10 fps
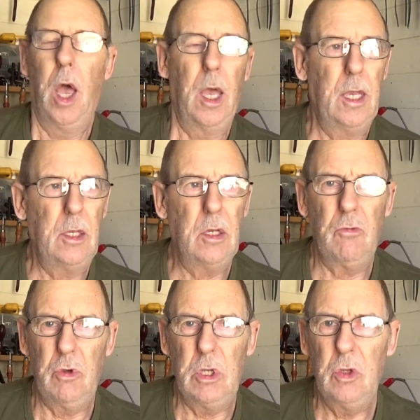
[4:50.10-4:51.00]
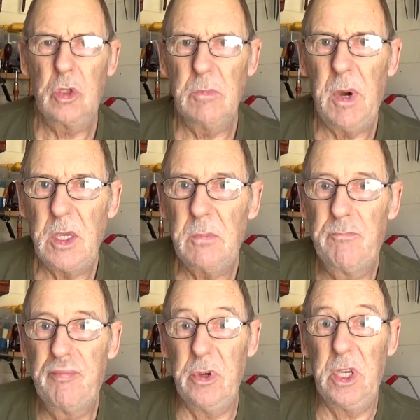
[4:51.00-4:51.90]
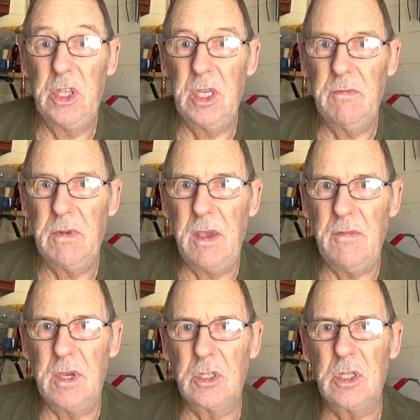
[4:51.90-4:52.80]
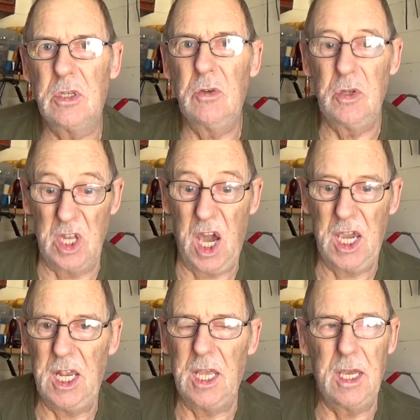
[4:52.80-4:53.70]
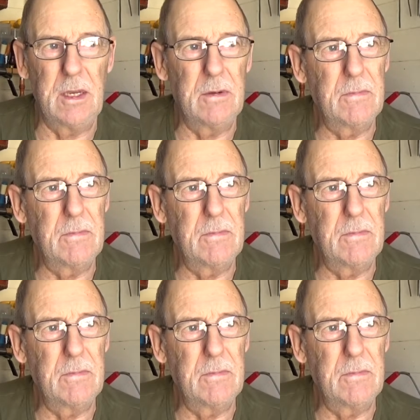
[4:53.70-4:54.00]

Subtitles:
It really used to make you breathe even heavier, so you inhale it,